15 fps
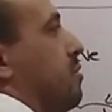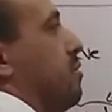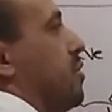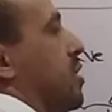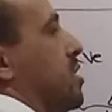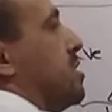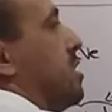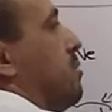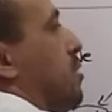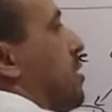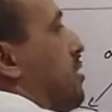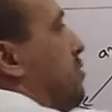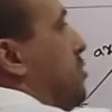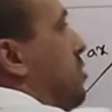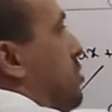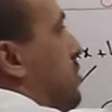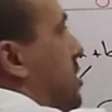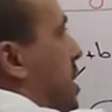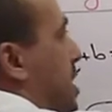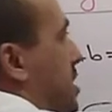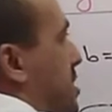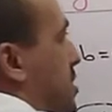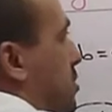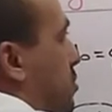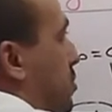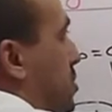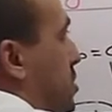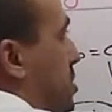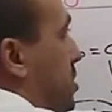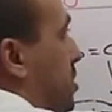for example, if we choose x
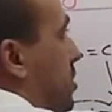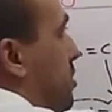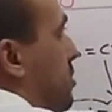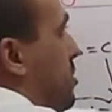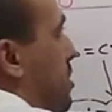equals 0,